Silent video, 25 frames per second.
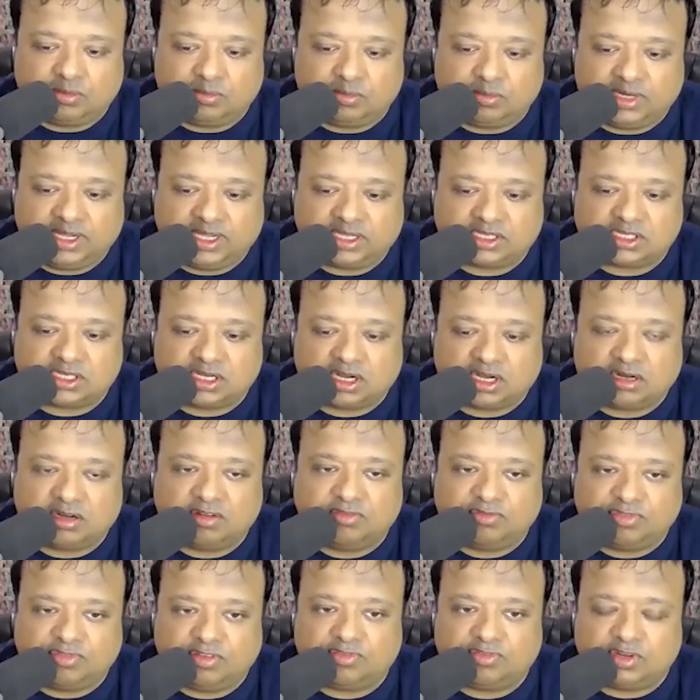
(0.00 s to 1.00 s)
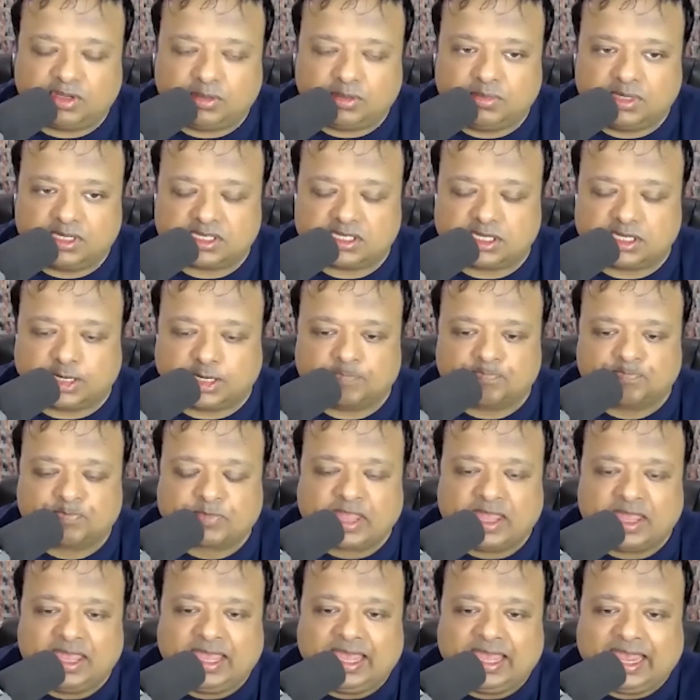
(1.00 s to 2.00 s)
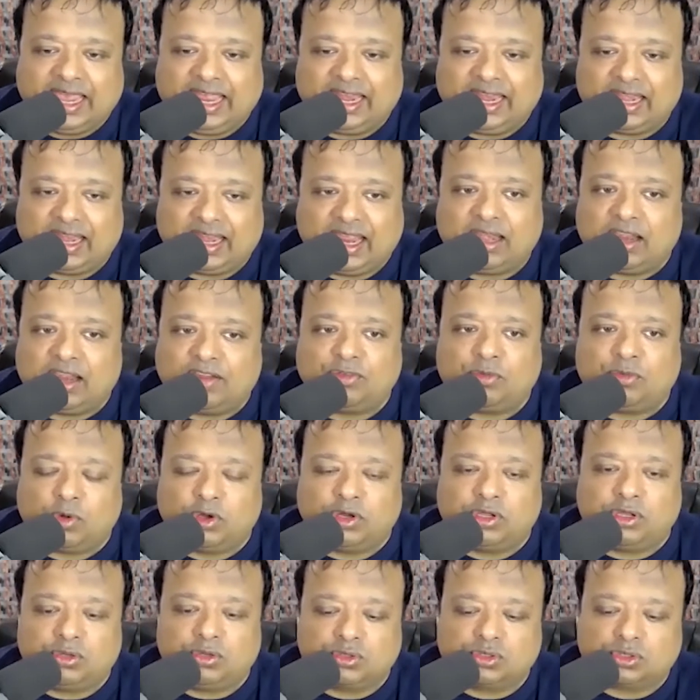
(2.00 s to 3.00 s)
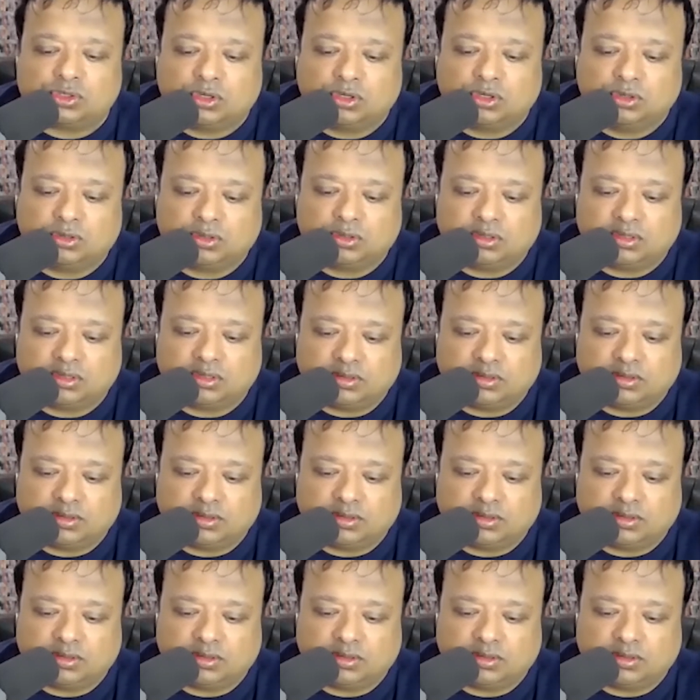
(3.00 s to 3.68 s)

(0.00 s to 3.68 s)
deaths, 150 missing. And everybody who's going to,